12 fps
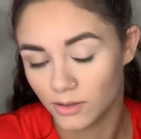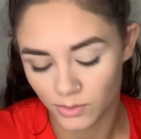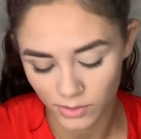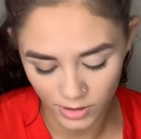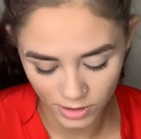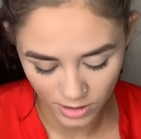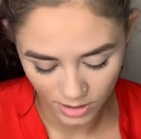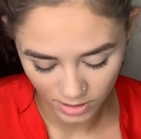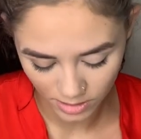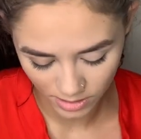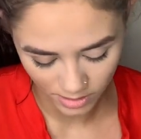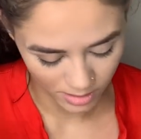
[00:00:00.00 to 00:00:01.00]
which
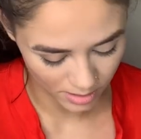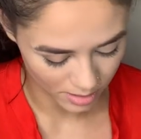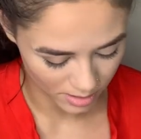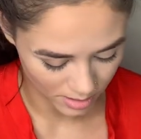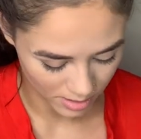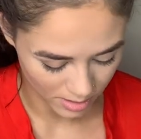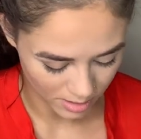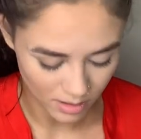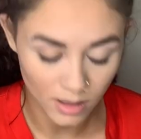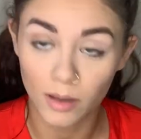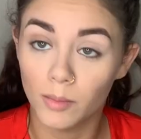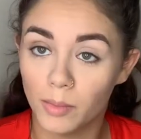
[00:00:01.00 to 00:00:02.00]
is
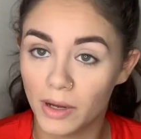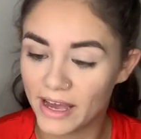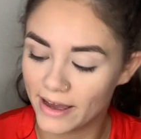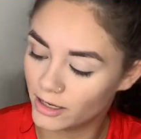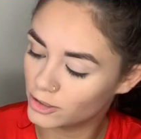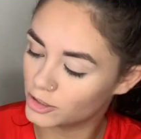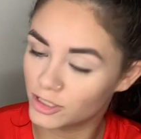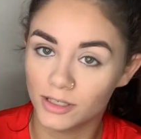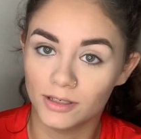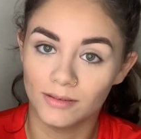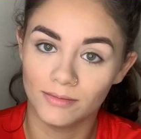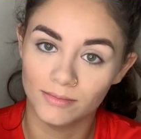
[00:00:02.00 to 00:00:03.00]
Compassion.